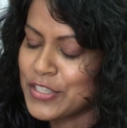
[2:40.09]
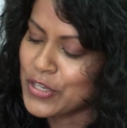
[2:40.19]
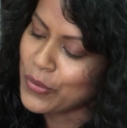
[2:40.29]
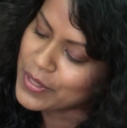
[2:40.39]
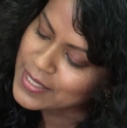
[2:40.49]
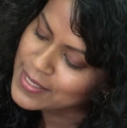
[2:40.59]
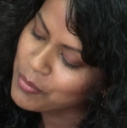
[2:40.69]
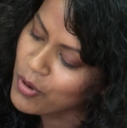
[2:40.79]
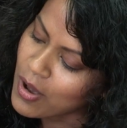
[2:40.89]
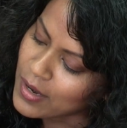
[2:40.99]
So this is
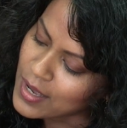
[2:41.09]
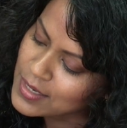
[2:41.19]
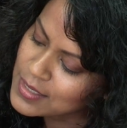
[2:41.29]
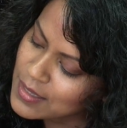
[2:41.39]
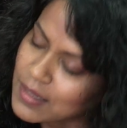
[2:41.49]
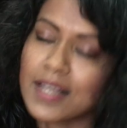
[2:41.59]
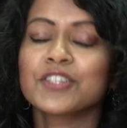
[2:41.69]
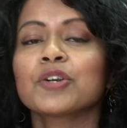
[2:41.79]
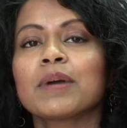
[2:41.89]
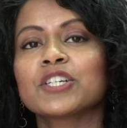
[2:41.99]
a product,
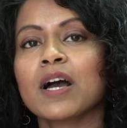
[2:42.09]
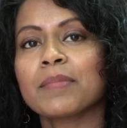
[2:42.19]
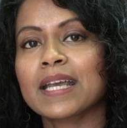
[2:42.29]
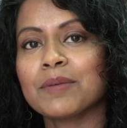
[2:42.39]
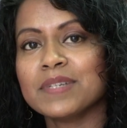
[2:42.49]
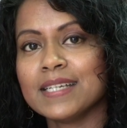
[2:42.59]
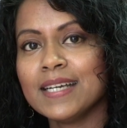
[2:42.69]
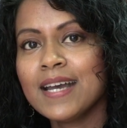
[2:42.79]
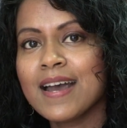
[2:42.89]
CLEANSER by Kshamica M D.